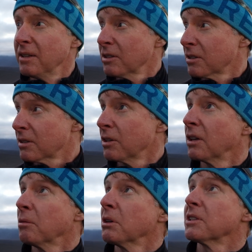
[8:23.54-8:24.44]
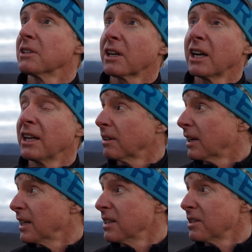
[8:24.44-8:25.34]
certainly once this cloud
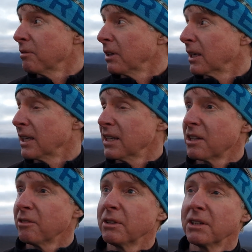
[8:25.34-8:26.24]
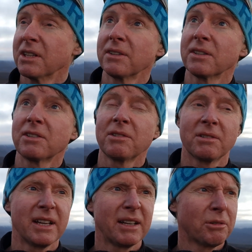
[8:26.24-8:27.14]
clears, if it clears, hopefully it doesn't just sort
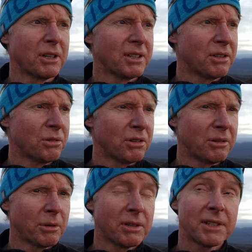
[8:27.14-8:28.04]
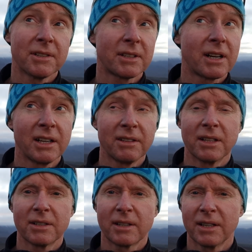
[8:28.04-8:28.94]
of hang around here all night, but once this cloud
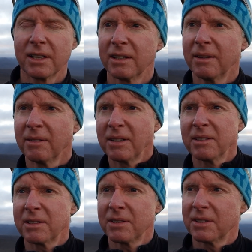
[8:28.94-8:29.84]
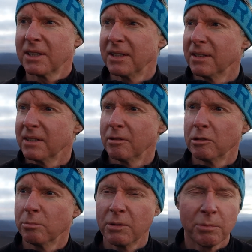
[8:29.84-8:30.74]
does clear, let's
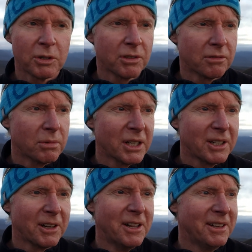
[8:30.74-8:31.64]
just be positive about it.